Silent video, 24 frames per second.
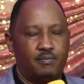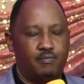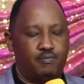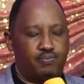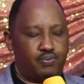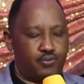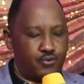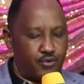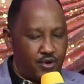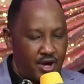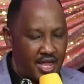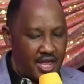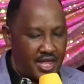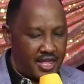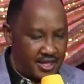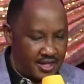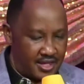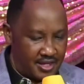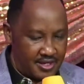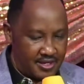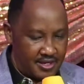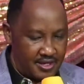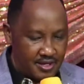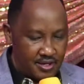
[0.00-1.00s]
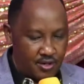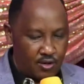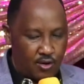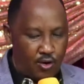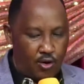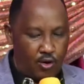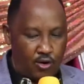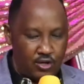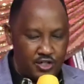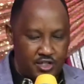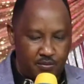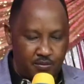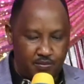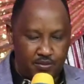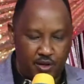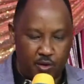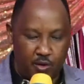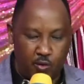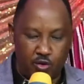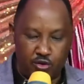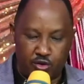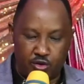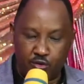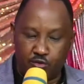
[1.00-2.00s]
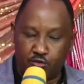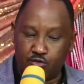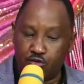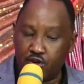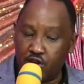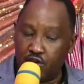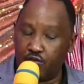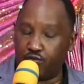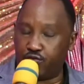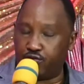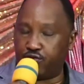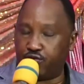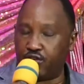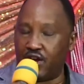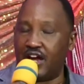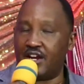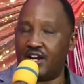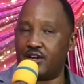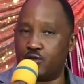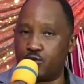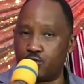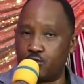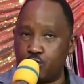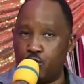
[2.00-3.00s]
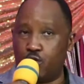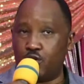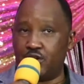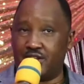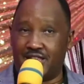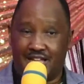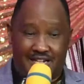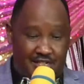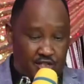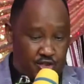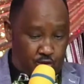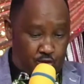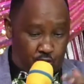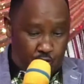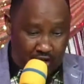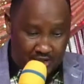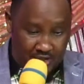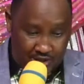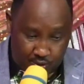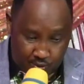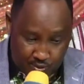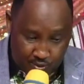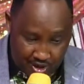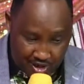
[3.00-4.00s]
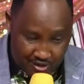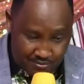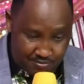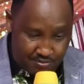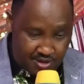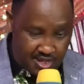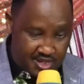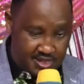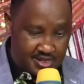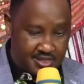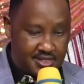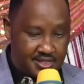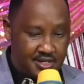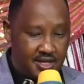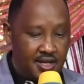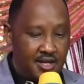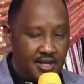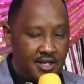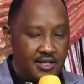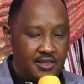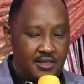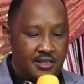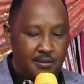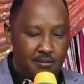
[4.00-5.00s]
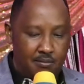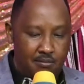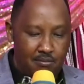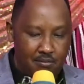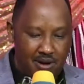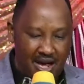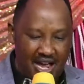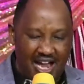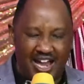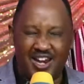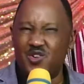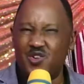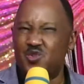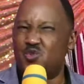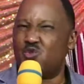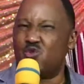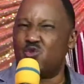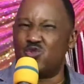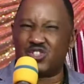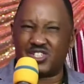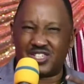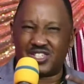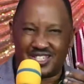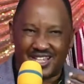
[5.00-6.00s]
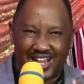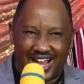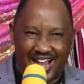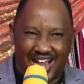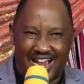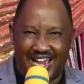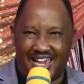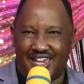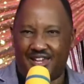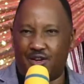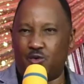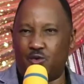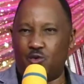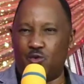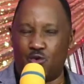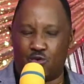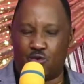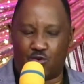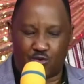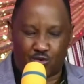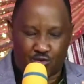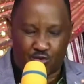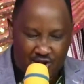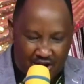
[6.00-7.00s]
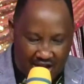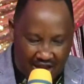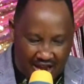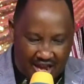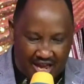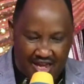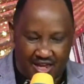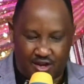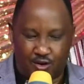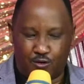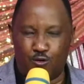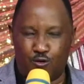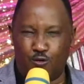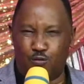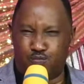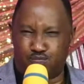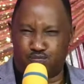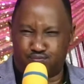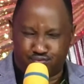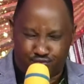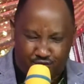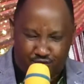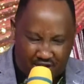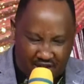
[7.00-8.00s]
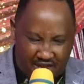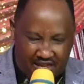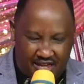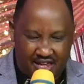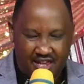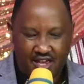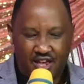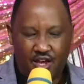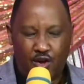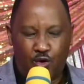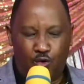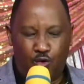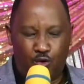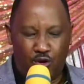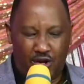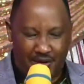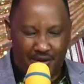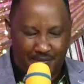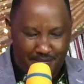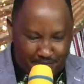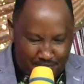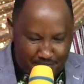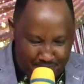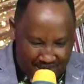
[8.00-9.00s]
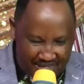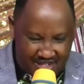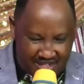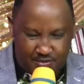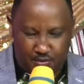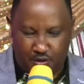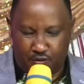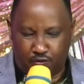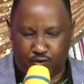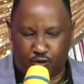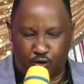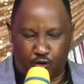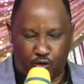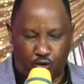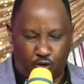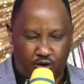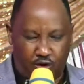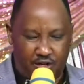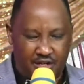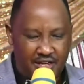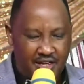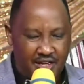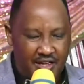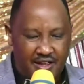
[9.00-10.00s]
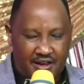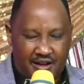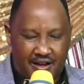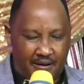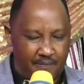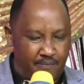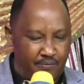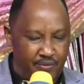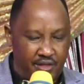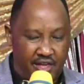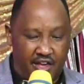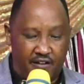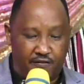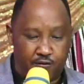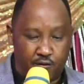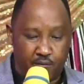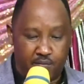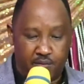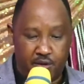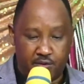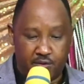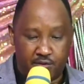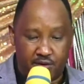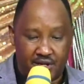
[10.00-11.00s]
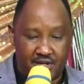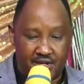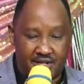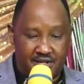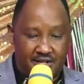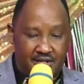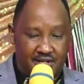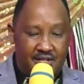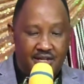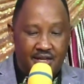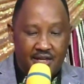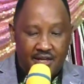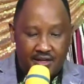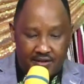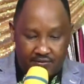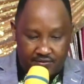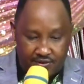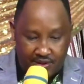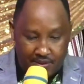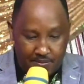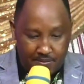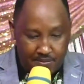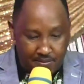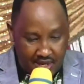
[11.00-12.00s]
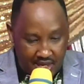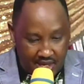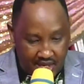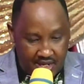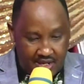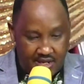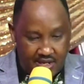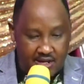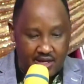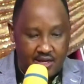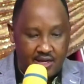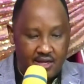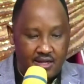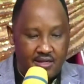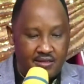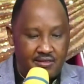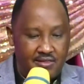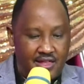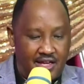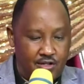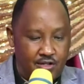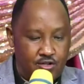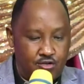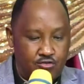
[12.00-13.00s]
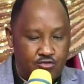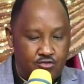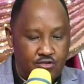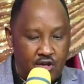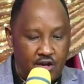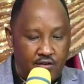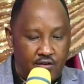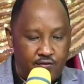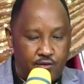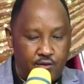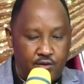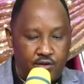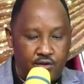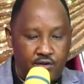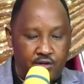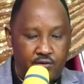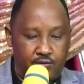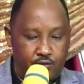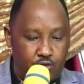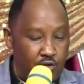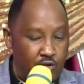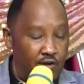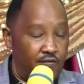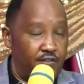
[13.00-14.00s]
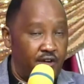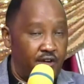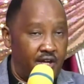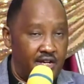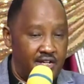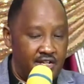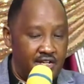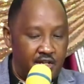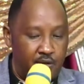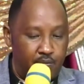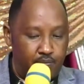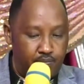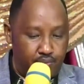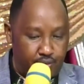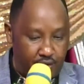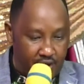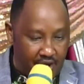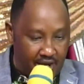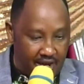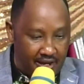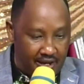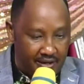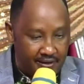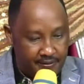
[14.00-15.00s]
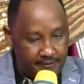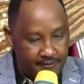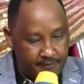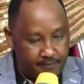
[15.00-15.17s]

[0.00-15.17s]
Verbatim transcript: praying audibly with grief and groan. That is what the word means. The man who sigh, who cry, who pray, who lament before God can therefore be rendered the men that travel, travelled in prayer,